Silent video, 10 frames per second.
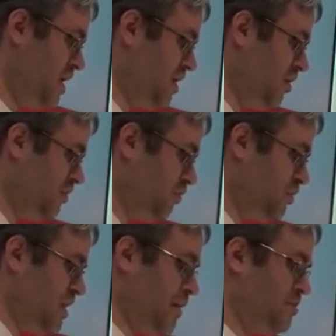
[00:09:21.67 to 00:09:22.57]
He also
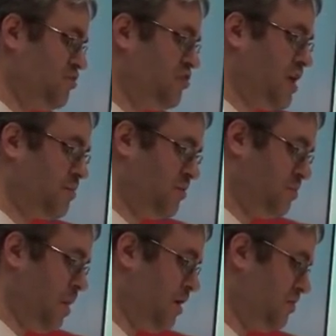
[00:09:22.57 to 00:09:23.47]
adapted Shakman's
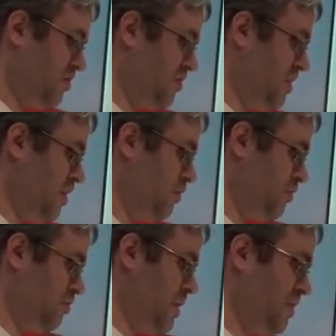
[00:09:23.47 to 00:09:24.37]
politics in other
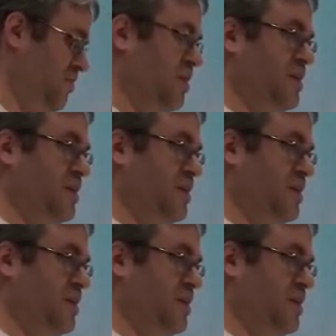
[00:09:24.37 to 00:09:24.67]
respects,